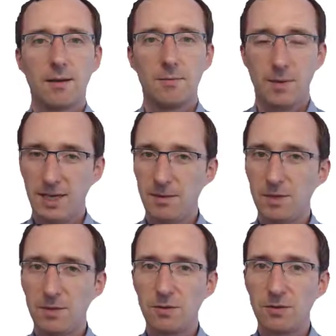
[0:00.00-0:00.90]
My name
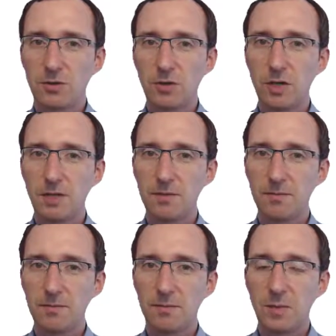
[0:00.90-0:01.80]
is Julius Rückert.
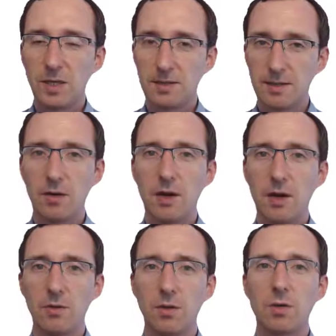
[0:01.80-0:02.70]
Let's now
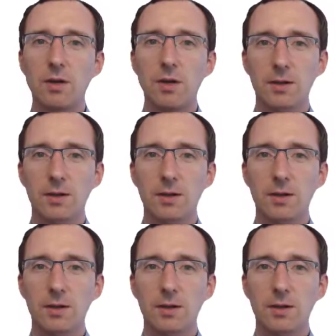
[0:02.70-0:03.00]
have a look